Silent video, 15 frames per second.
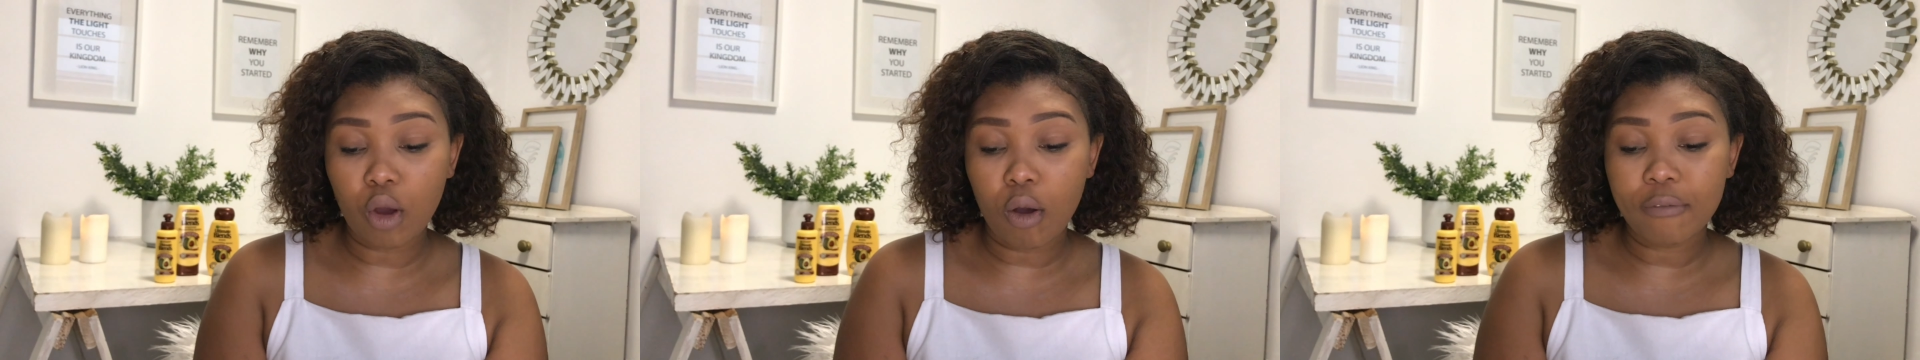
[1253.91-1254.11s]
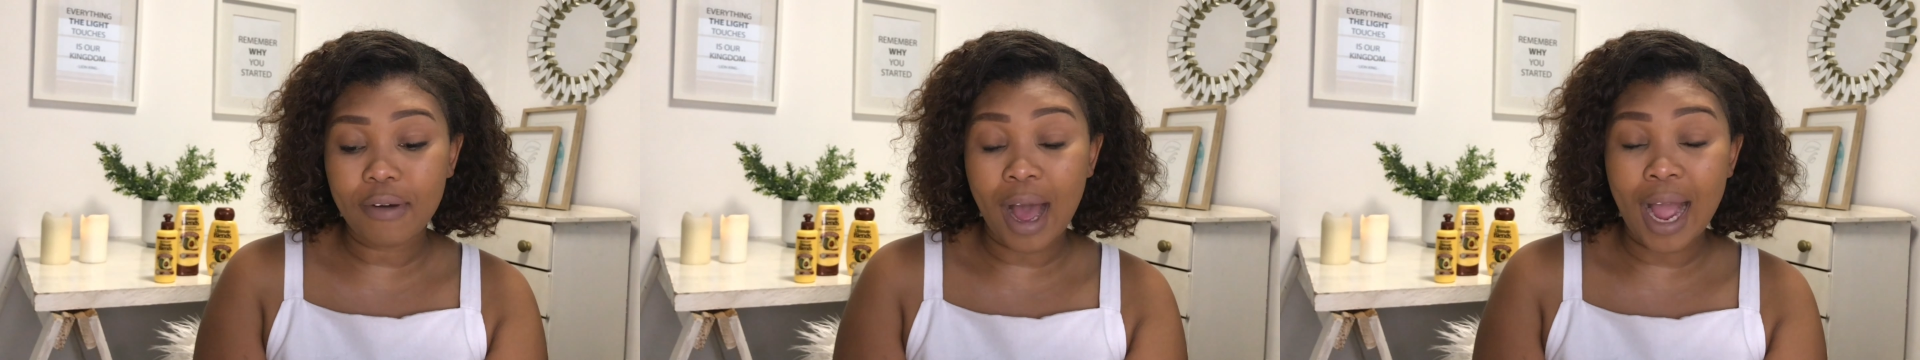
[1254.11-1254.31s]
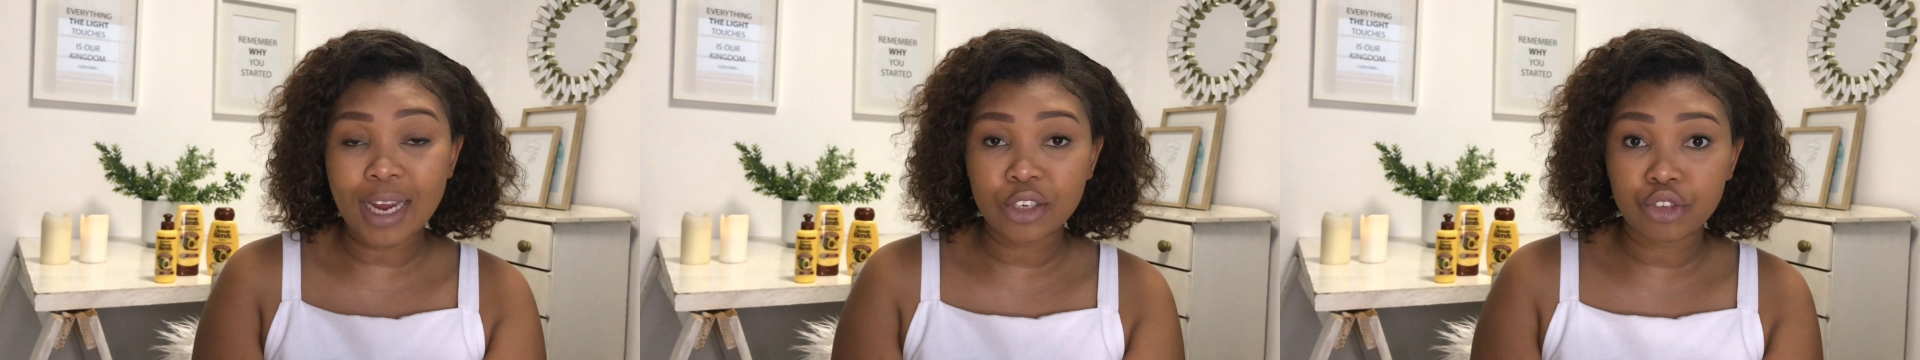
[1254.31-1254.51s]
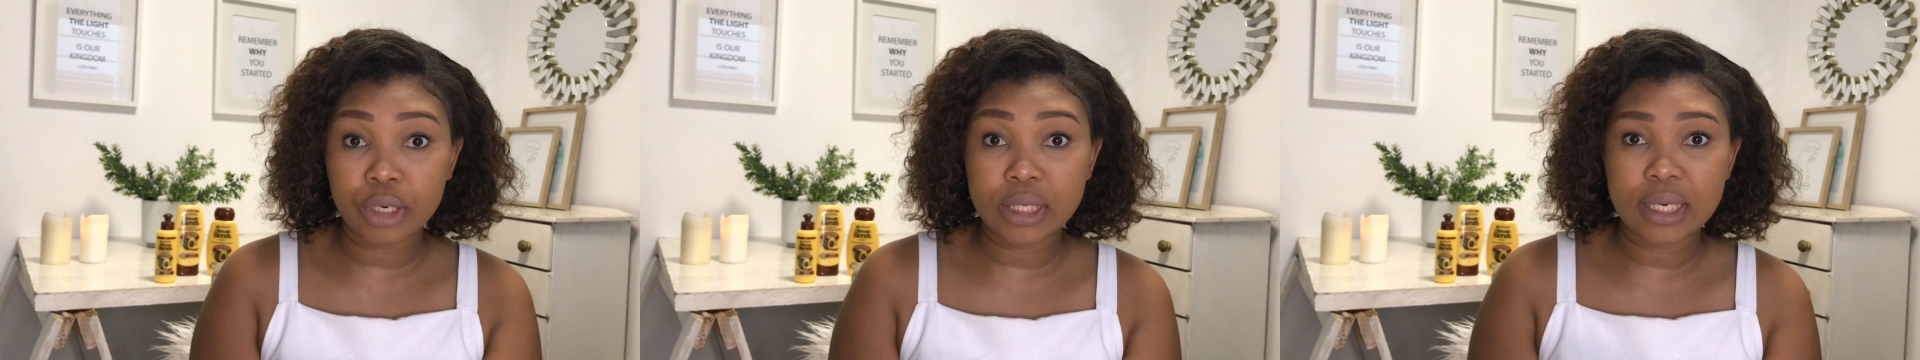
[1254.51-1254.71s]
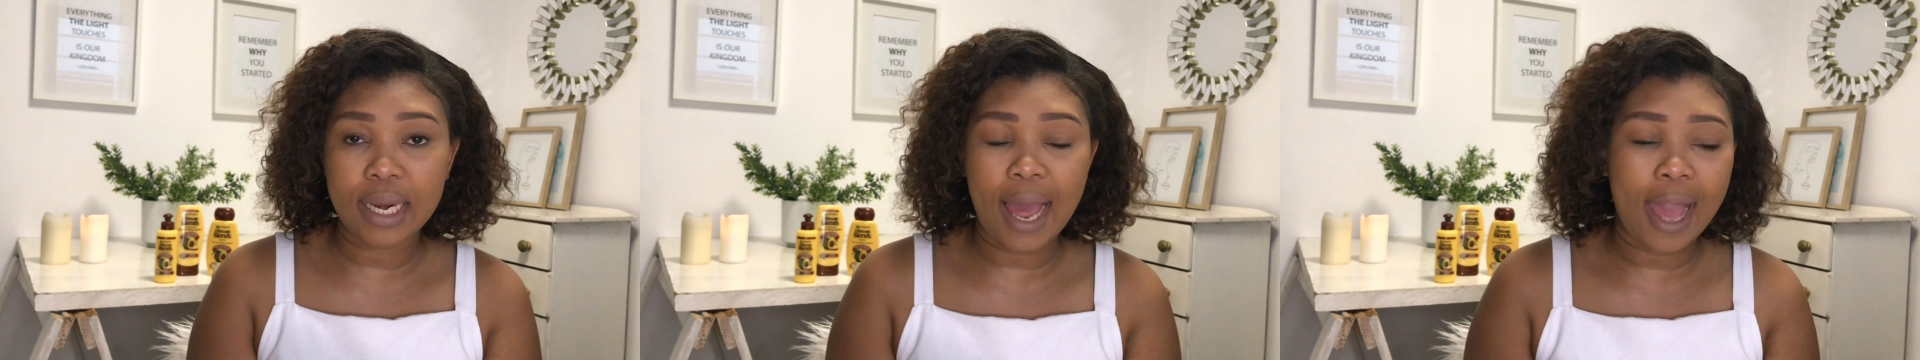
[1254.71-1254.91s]
of
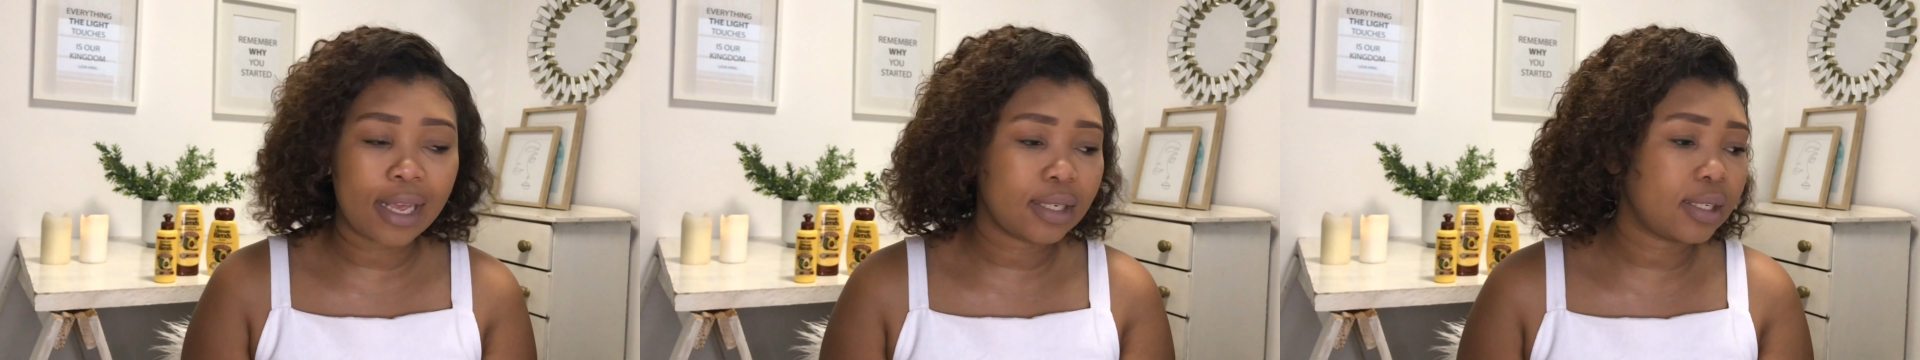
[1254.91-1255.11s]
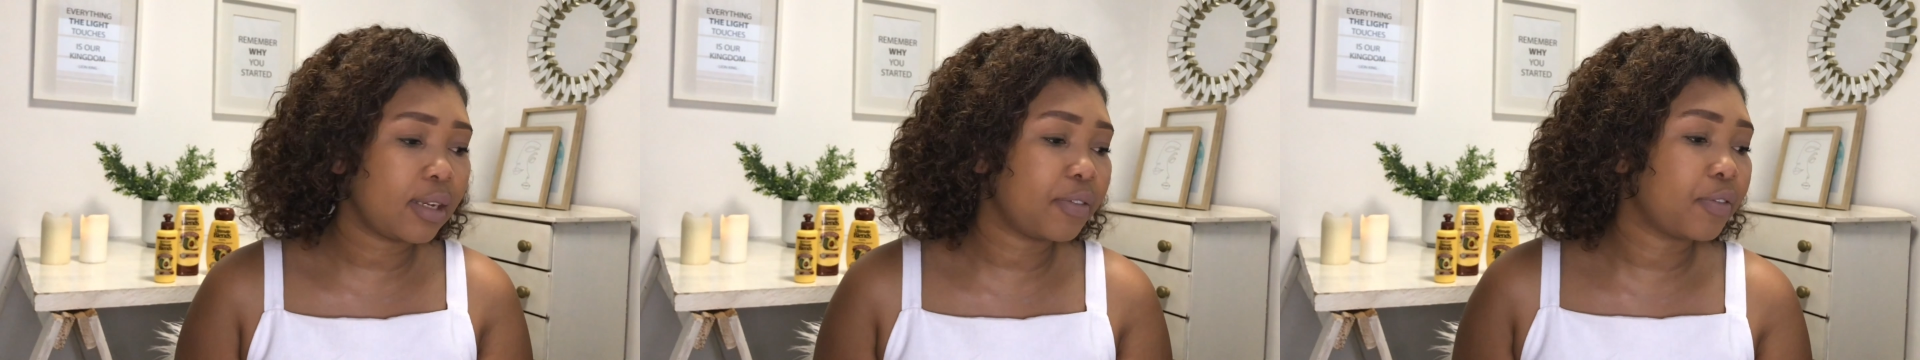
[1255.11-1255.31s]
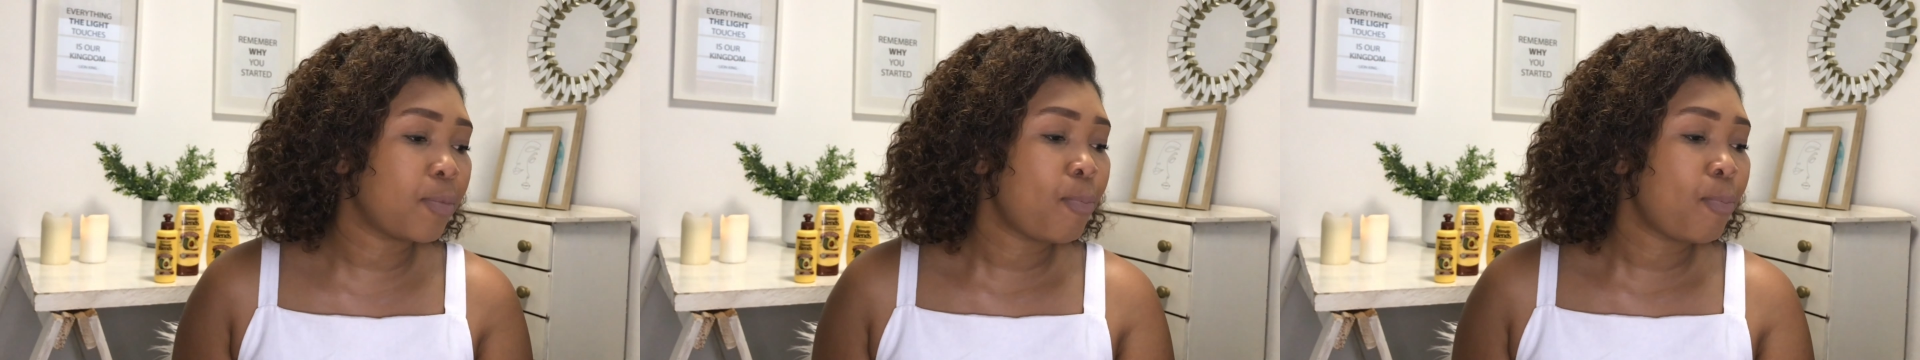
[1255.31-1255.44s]
hydrating active.